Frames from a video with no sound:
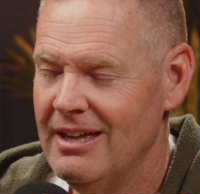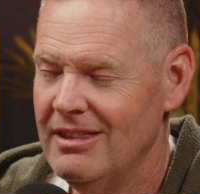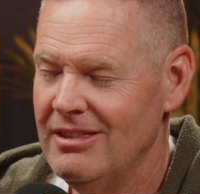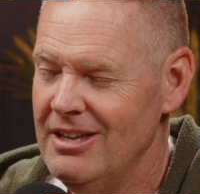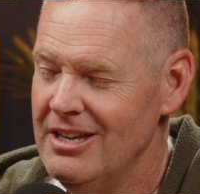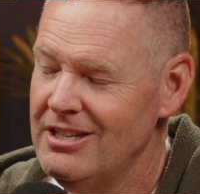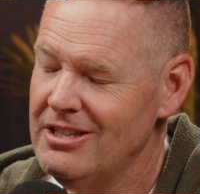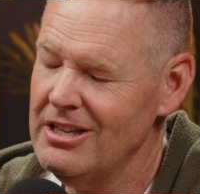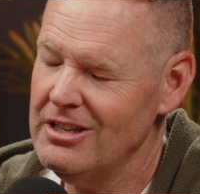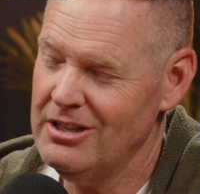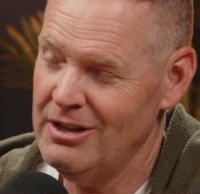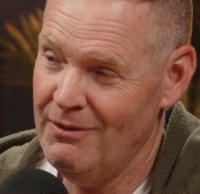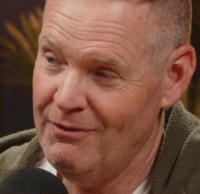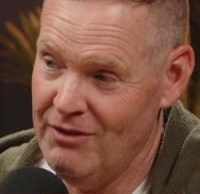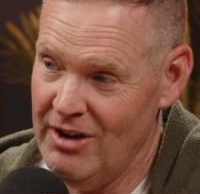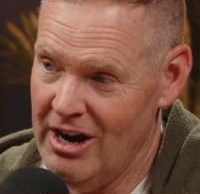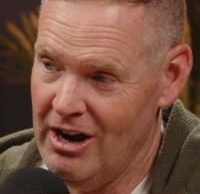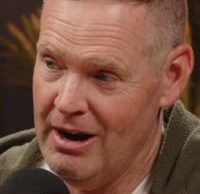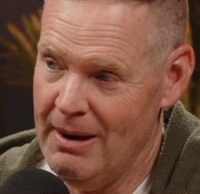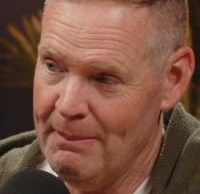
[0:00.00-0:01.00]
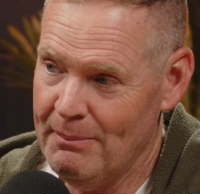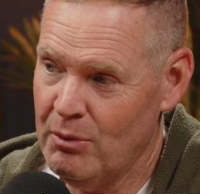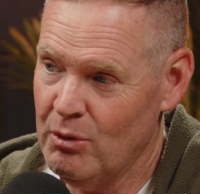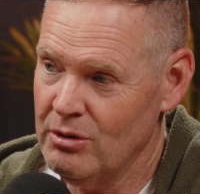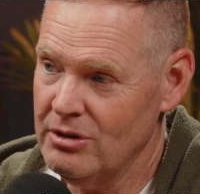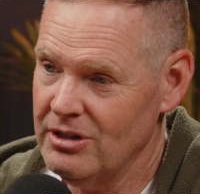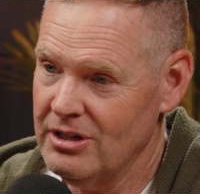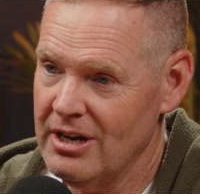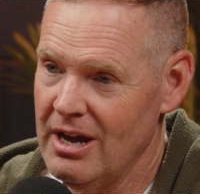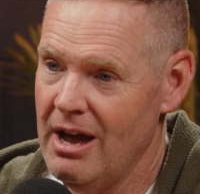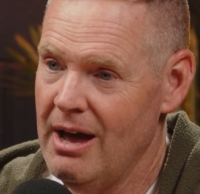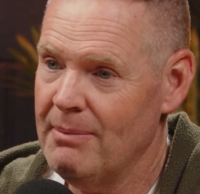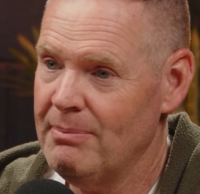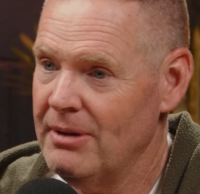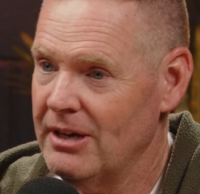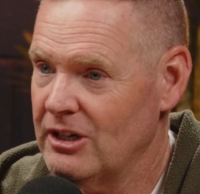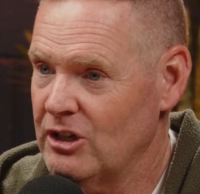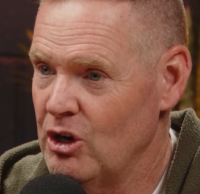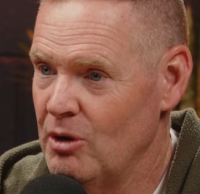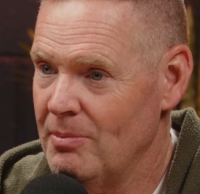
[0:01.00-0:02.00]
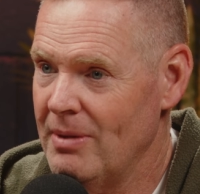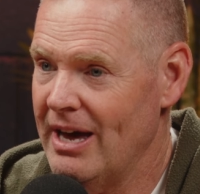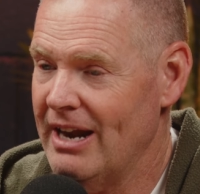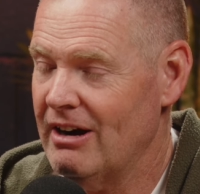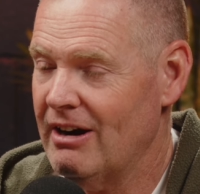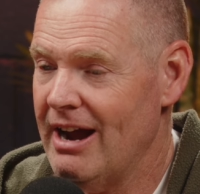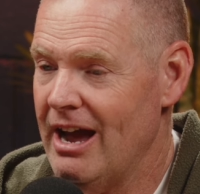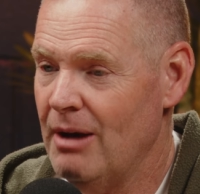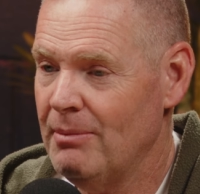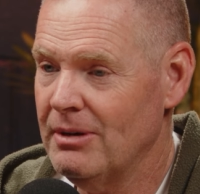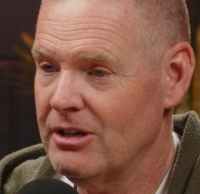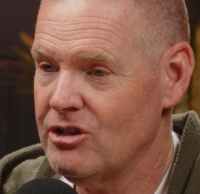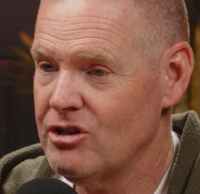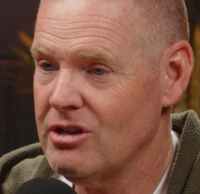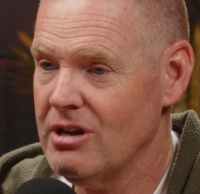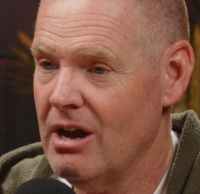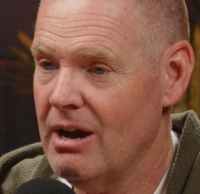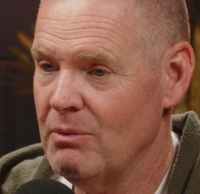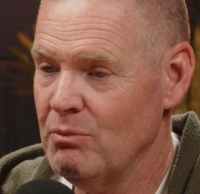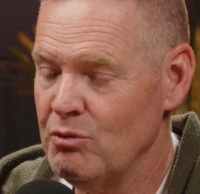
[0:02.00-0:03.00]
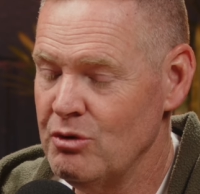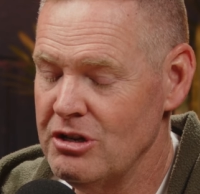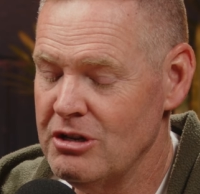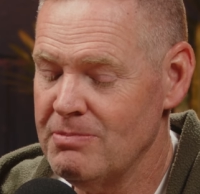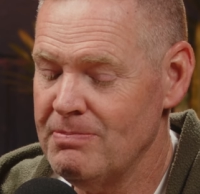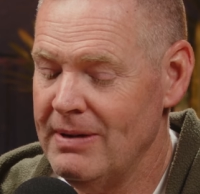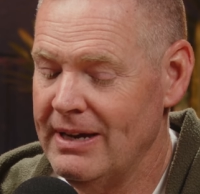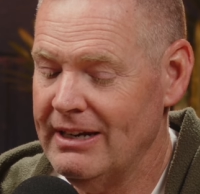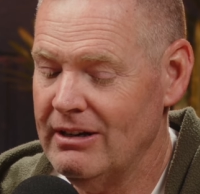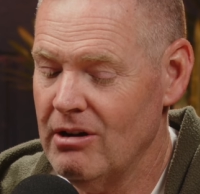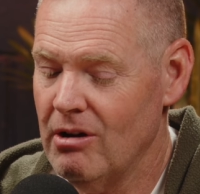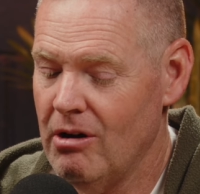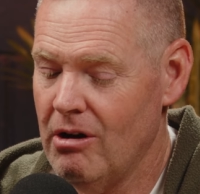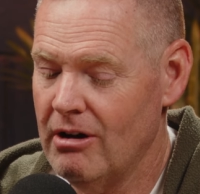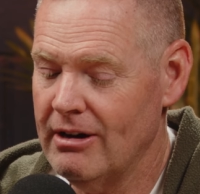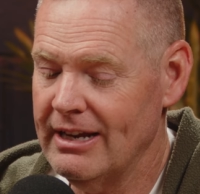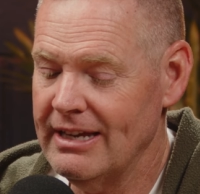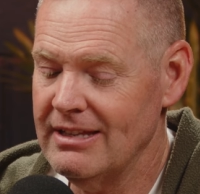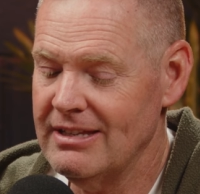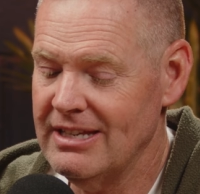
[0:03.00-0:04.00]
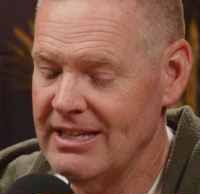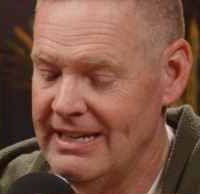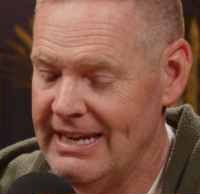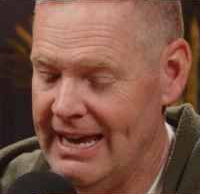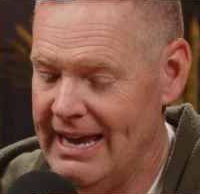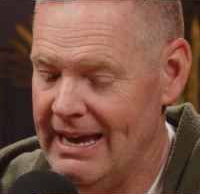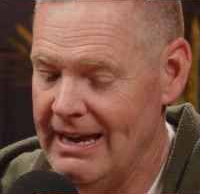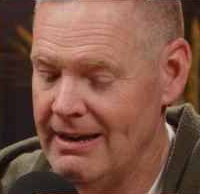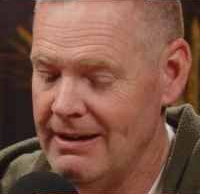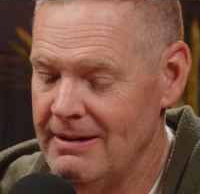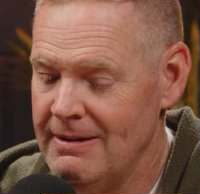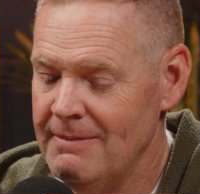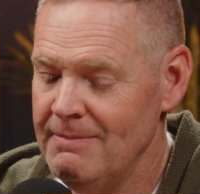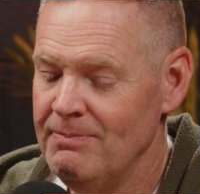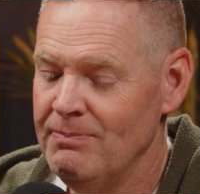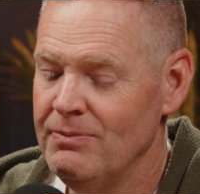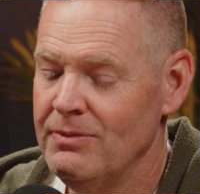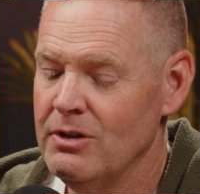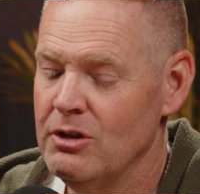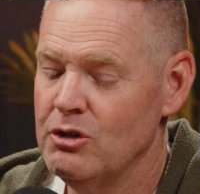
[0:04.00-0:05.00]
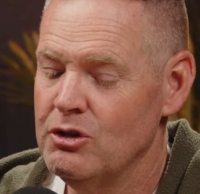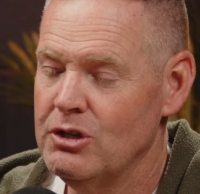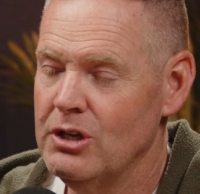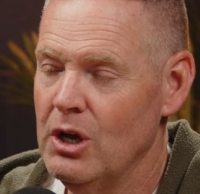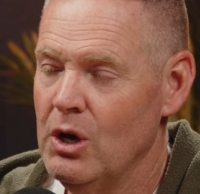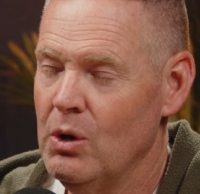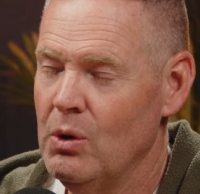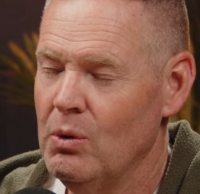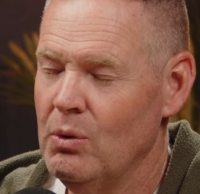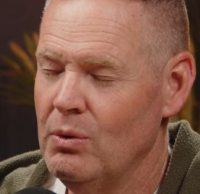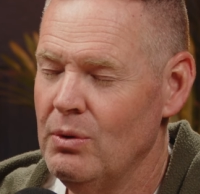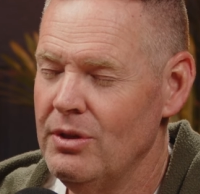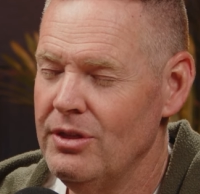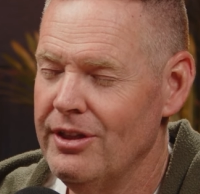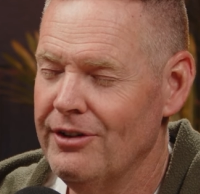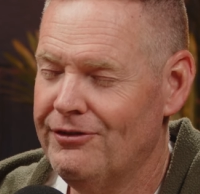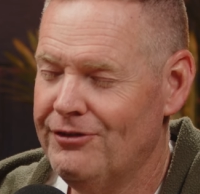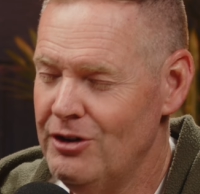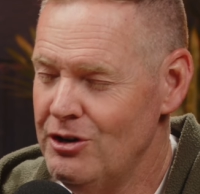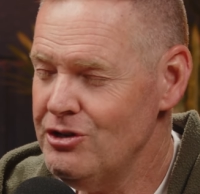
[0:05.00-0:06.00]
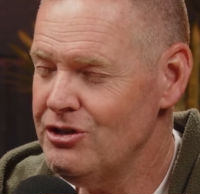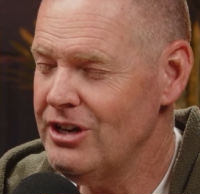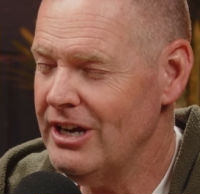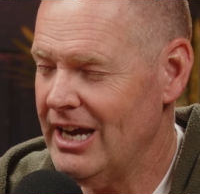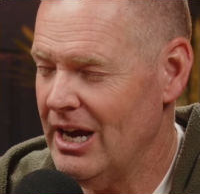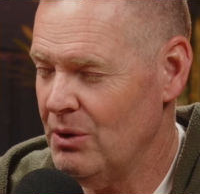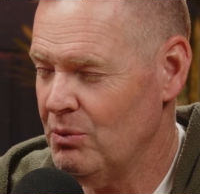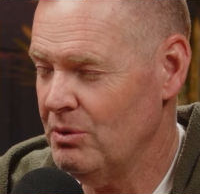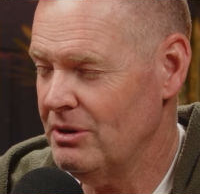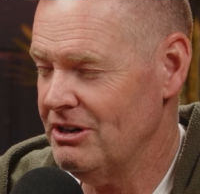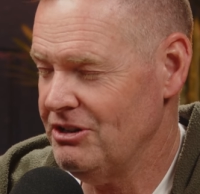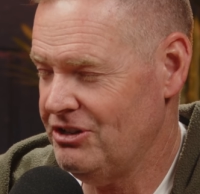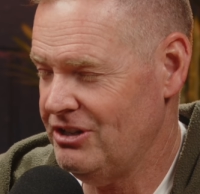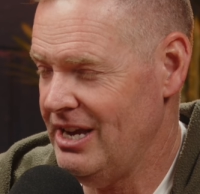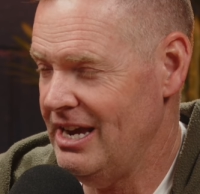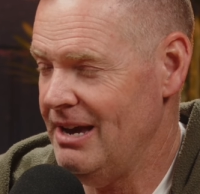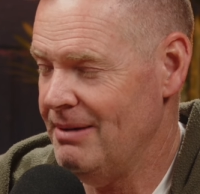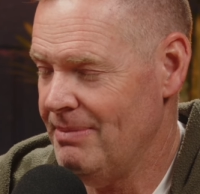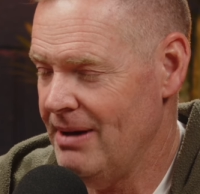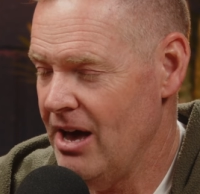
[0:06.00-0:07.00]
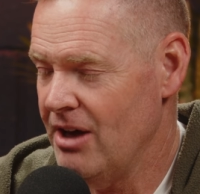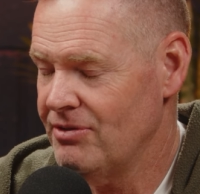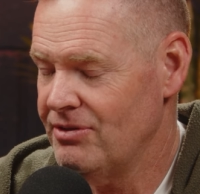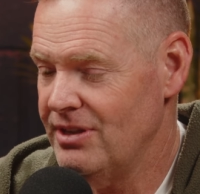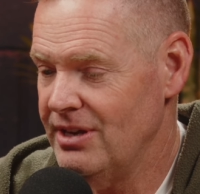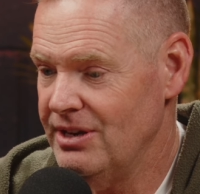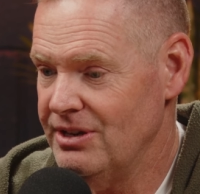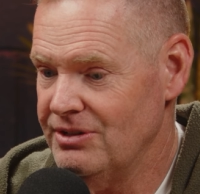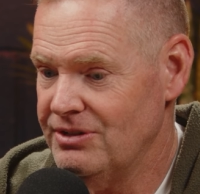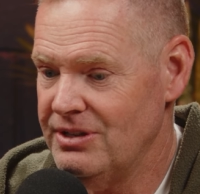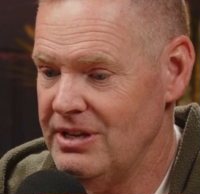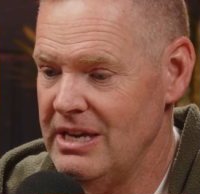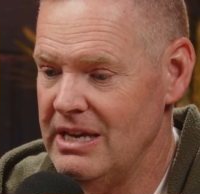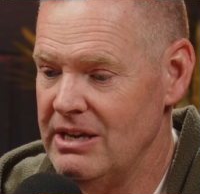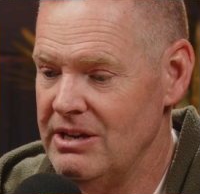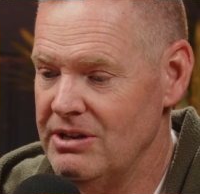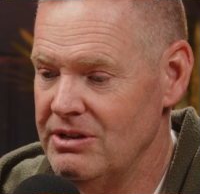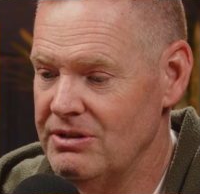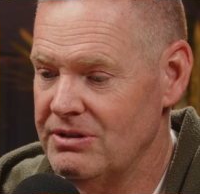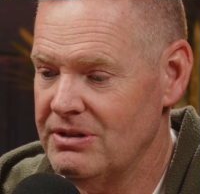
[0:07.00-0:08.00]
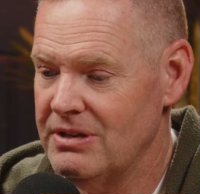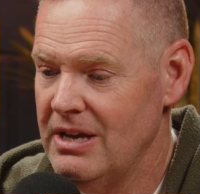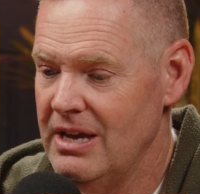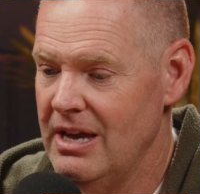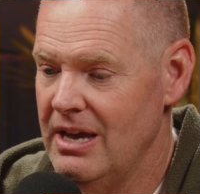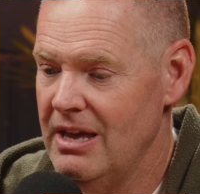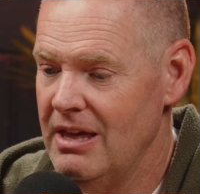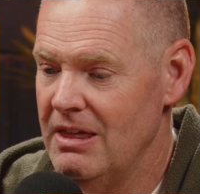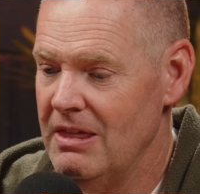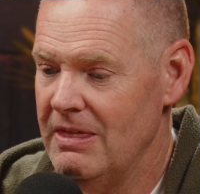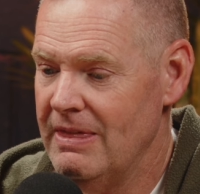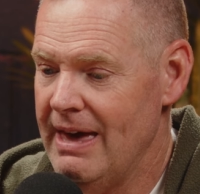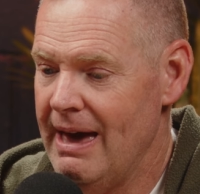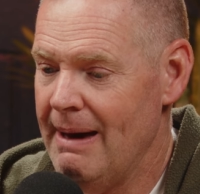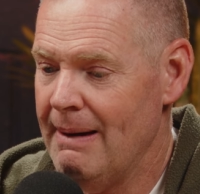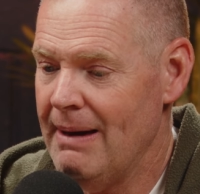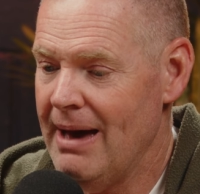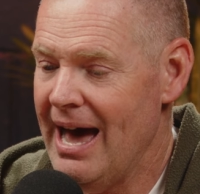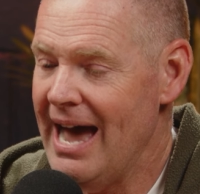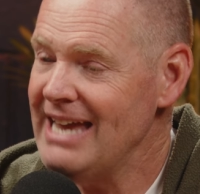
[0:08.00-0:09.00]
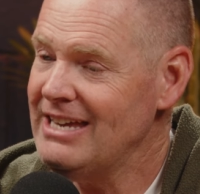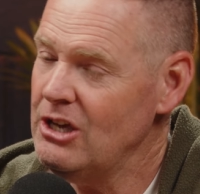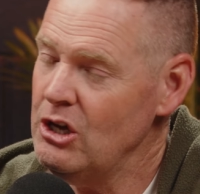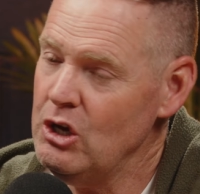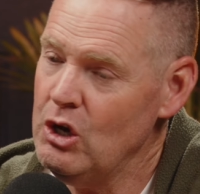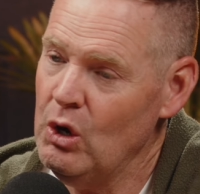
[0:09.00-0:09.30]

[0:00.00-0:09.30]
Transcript: this is a very important topic, no matter how much time we spend on it today. So, the first thing I want to say about this is that I can